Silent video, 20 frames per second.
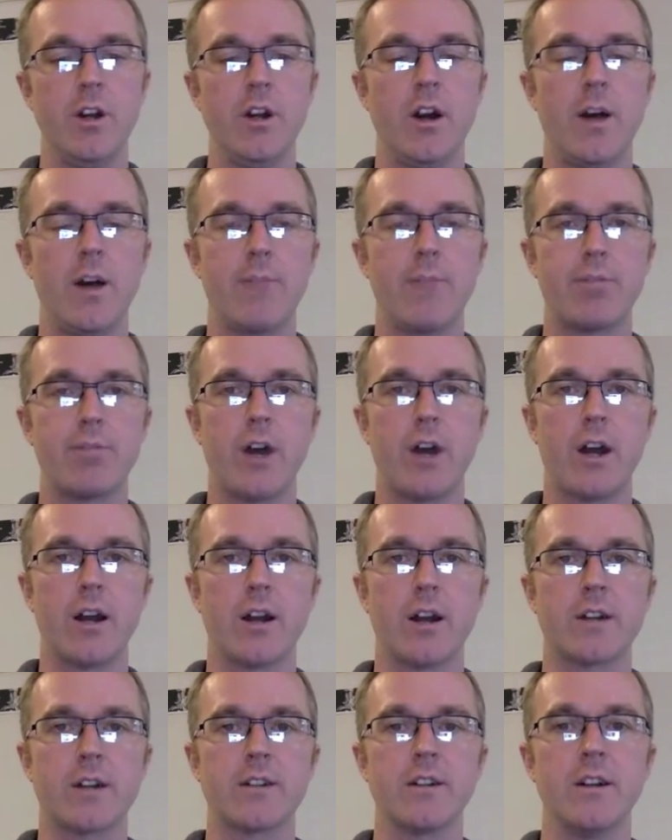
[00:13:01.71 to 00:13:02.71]
a
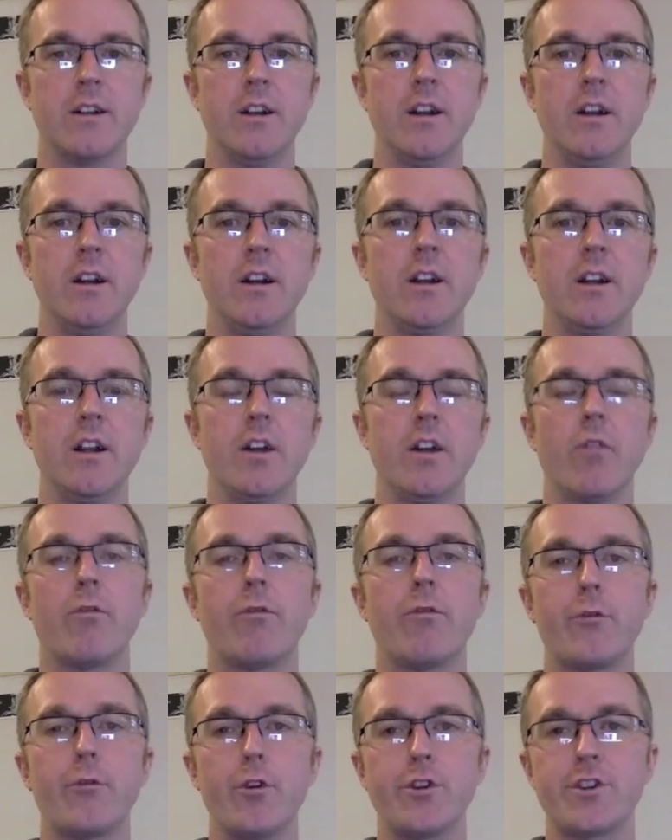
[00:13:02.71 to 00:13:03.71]
product, you know,
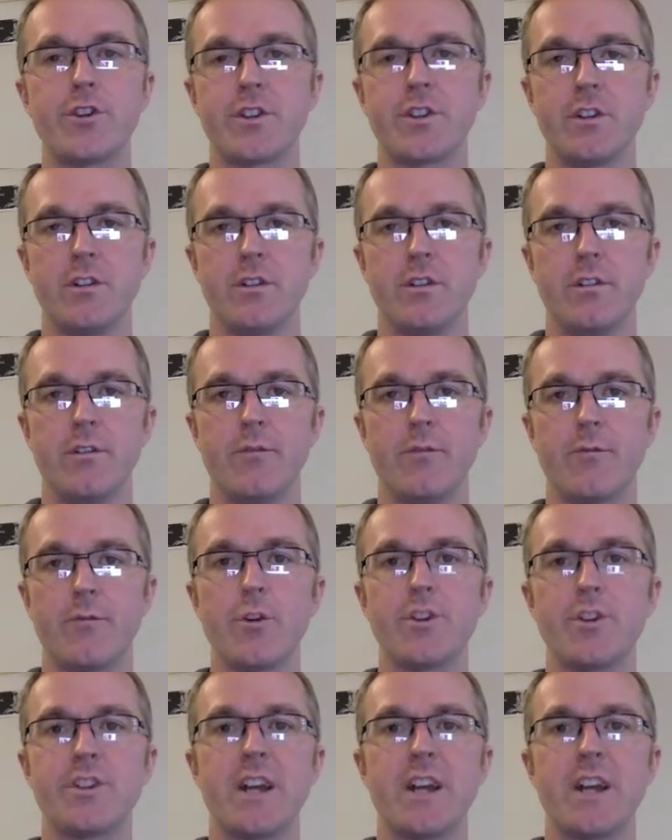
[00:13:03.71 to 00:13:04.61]
first first